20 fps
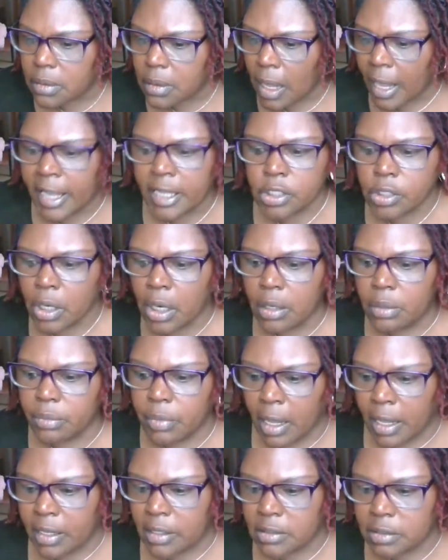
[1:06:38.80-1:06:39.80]
I ain't trying to,
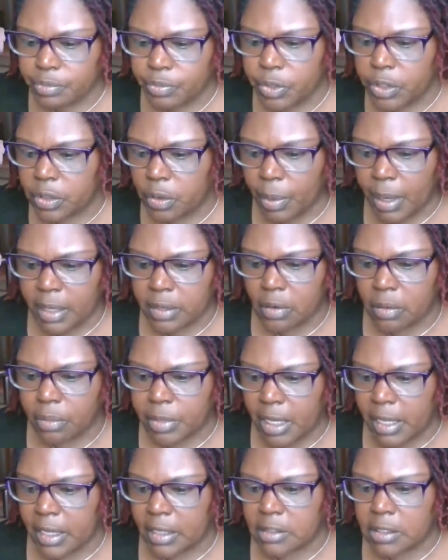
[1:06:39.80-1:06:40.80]
I ain't putting nobody on
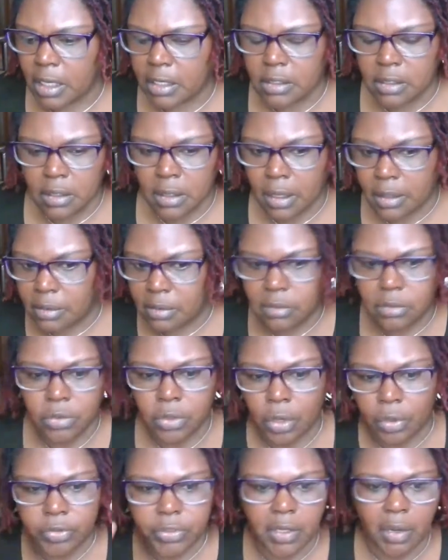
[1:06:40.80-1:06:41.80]
blast like like you
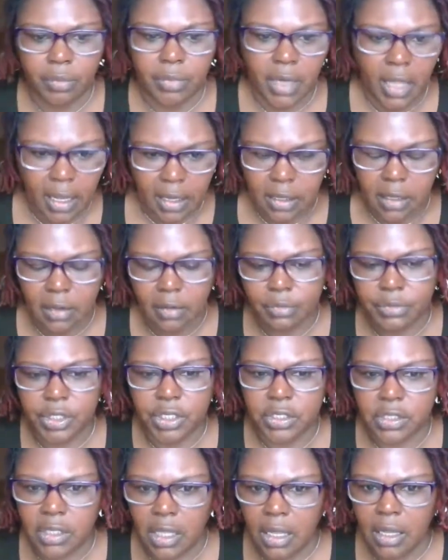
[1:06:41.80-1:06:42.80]
know, something negative. I'm
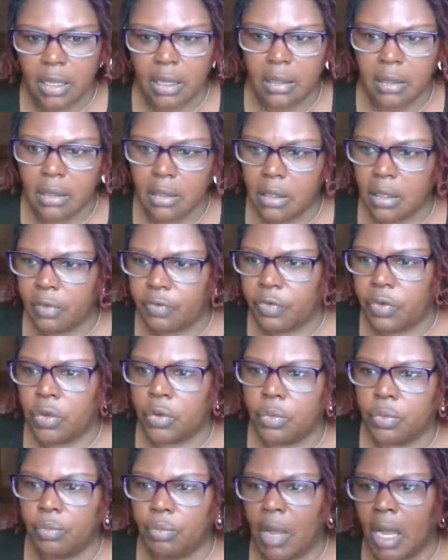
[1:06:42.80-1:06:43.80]
just saying if
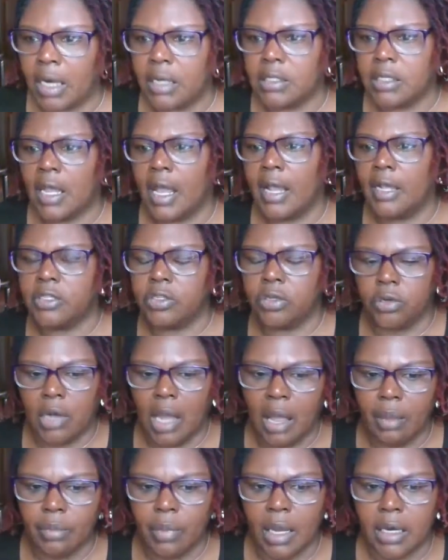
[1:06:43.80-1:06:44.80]
you're monetized or
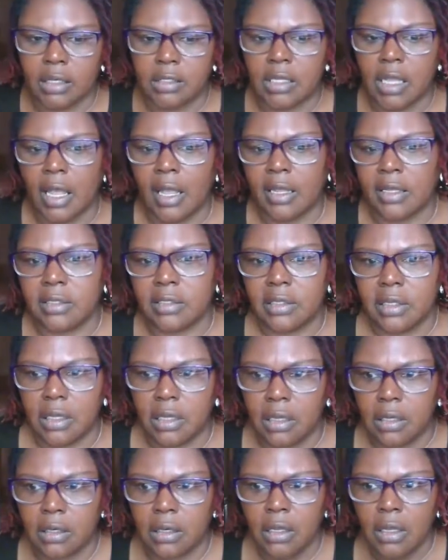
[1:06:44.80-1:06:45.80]
not monetized,
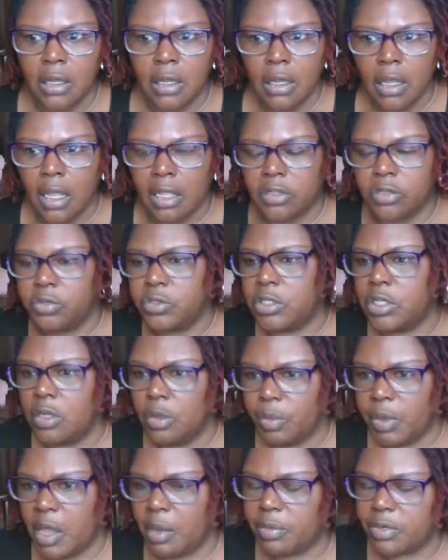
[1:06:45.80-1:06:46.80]
then and you still
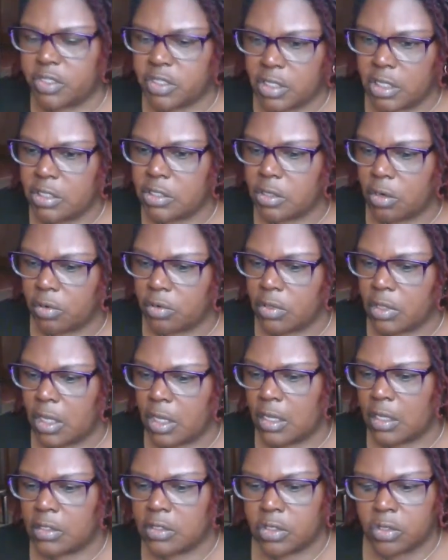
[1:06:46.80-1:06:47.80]
be able to see certain
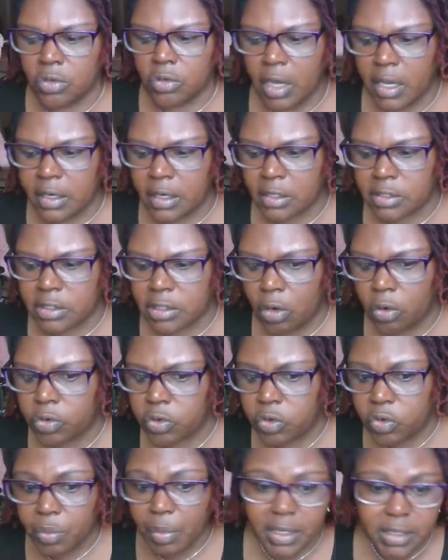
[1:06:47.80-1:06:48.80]
things, you letting us know
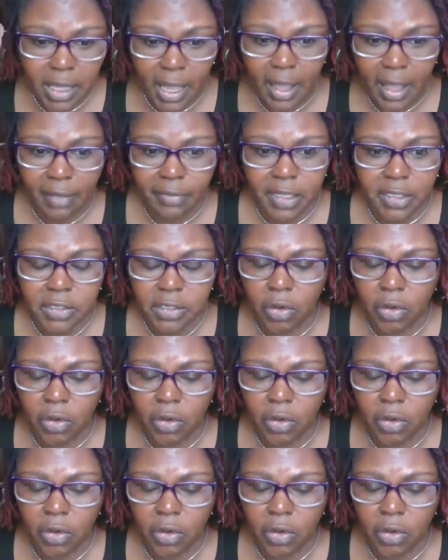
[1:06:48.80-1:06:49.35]
you must have it.